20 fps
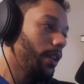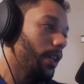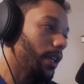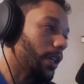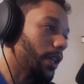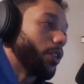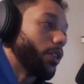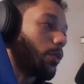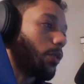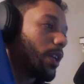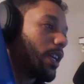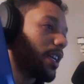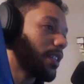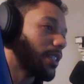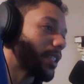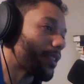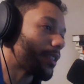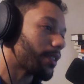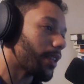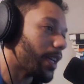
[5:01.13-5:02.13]
You know, he has a
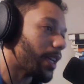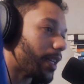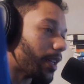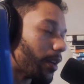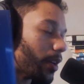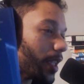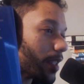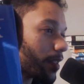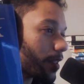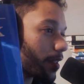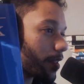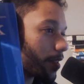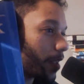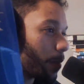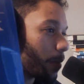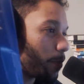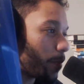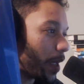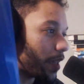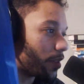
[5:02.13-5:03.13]

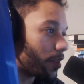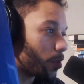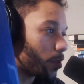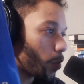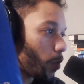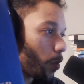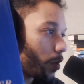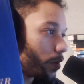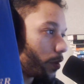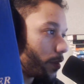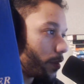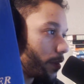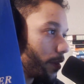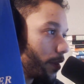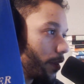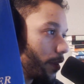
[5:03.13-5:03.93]
slight bent towards